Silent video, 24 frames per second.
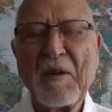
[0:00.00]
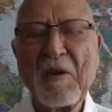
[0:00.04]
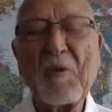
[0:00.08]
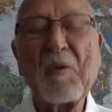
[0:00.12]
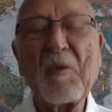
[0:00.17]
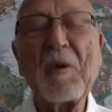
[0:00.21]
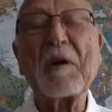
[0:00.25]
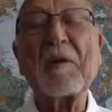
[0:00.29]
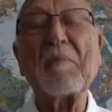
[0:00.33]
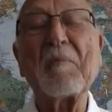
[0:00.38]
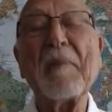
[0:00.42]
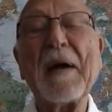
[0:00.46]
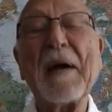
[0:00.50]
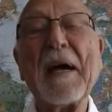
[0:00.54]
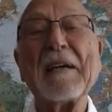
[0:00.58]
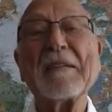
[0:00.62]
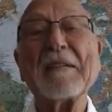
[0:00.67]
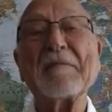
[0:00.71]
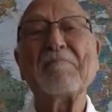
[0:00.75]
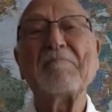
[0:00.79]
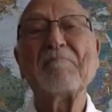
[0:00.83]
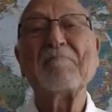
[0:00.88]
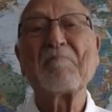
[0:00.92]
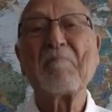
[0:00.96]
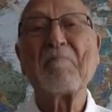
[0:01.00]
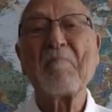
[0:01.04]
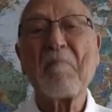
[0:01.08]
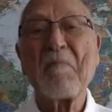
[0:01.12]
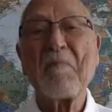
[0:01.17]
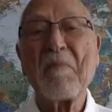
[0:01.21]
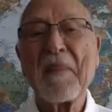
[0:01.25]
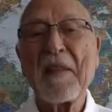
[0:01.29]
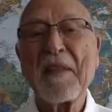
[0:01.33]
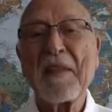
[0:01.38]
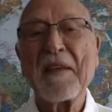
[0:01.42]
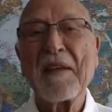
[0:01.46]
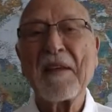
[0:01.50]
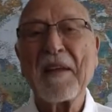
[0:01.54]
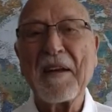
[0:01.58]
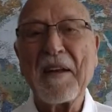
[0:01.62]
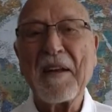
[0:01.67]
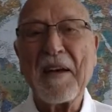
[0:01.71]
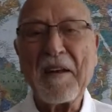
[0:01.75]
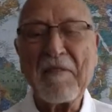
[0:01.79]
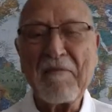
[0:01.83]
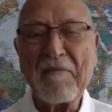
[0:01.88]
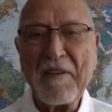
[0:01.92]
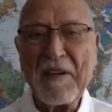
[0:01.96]
Welcome back.
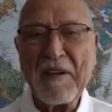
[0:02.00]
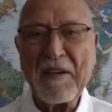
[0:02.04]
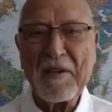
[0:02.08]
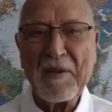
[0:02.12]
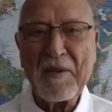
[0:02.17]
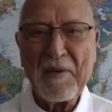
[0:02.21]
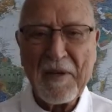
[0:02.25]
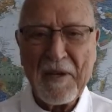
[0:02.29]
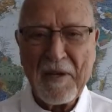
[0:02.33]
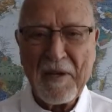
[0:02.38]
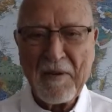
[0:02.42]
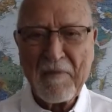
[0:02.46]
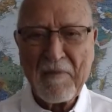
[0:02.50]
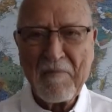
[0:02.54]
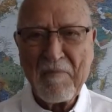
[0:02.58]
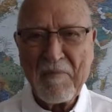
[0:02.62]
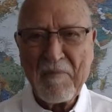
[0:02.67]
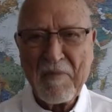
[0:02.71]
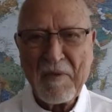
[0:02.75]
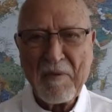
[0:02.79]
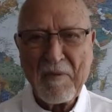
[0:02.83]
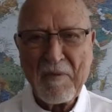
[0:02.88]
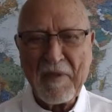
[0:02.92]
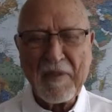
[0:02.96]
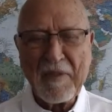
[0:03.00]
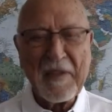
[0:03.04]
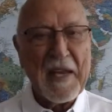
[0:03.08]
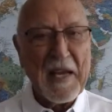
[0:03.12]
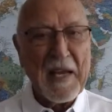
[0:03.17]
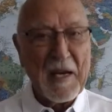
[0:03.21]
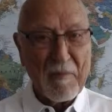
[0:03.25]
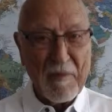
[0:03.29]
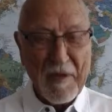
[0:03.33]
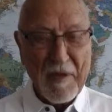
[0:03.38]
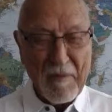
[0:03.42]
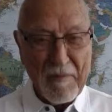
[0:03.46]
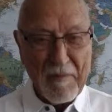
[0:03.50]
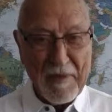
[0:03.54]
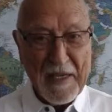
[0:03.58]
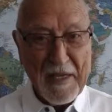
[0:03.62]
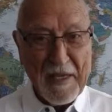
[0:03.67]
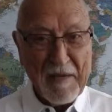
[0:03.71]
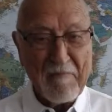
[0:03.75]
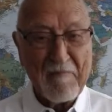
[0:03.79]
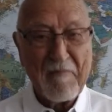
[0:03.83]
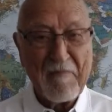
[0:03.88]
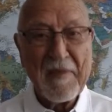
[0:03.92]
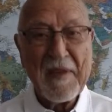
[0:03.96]
Don Vento here with Caleb Company
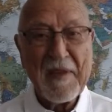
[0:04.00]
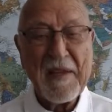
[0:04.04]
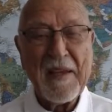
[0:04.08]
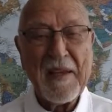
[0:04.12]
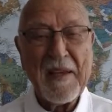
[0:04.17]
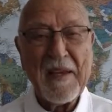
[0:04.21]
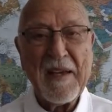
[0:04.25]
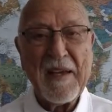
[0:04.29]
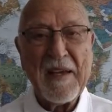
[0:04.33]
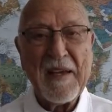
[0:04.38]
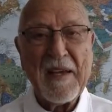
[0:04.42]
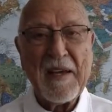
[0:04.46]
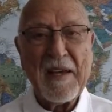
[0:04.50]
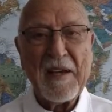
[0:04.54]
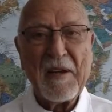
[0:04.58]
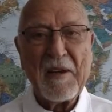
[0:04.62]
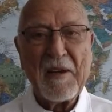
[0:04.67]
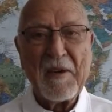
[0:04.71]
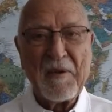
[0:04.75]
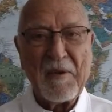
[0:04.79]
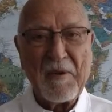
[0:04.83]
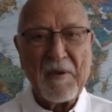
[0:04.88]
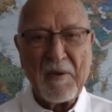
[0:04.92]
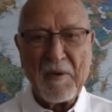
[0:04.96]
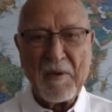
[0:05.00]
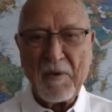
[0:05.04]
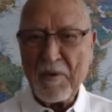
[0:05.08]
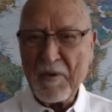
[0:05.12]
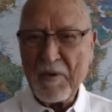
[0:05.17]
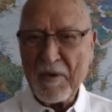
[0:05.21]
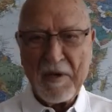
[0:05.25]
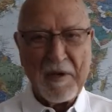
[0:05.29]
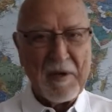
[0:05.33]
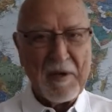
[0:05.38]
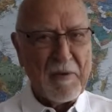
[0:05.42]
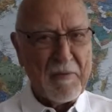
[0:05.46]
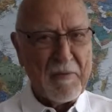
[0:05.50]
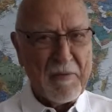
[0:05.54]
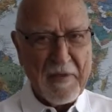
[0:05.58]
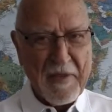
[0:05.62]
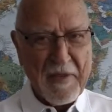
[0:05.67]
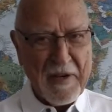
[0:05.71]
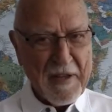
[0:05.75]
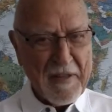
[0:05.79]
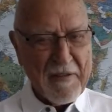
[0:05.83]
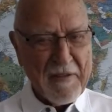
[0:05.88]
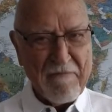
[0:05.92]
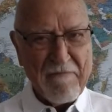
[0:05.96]
with
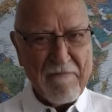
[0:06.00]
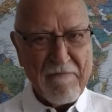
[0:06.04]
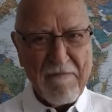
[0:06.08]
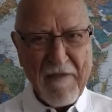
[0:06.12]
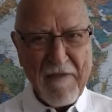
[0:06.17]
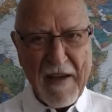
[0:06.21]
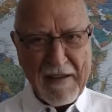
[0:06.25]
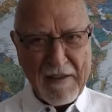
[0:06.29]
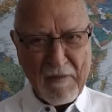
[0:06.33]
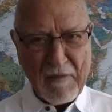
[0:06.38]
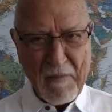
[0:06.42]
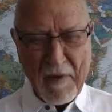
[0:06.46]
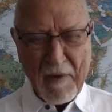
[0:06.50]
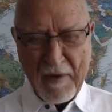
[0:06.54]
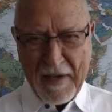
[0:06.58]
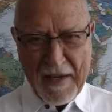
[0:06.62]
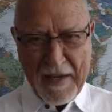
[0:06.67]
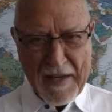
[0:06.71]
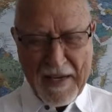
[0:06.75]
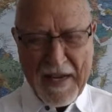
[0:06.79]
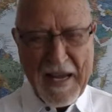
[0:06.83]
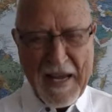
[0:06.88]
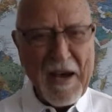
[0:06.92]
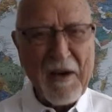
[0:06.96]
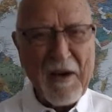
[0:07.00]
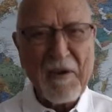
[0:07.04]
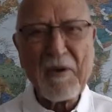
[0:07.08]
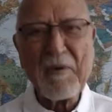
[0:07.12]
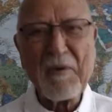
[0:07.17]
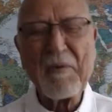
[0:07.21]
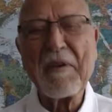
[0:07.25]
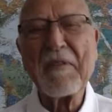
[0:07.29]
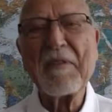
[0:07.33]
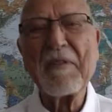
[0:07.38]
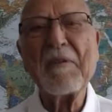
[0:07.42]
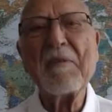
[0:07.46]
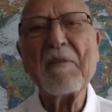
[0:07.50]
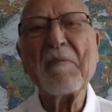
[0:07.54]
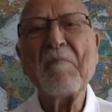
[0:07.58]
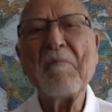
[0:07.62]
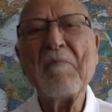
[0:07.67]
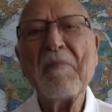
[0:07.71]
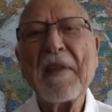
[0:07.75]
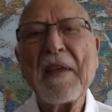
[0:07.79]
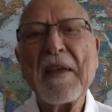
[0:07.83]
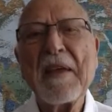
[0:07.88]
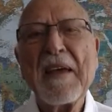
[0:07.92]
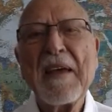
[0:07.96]
another Facebook encounter with you.
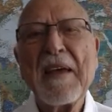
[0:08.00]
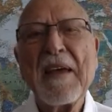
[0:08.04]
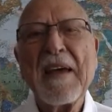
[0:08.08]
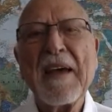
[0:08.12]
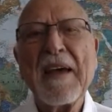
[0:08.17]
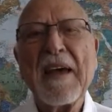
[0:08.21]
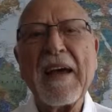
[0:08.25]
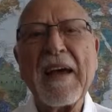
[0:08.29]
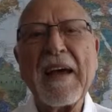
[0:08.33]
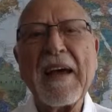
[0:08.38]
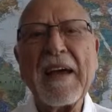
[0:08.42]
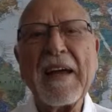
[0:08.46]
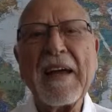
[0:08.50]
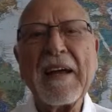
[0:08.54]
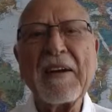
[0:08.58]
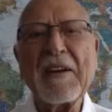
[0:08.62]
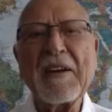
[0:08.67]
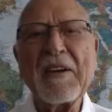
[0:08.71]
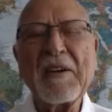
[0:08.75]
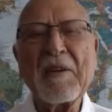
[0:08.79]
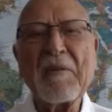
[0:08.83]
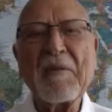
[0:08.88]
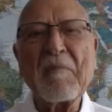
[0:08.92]
And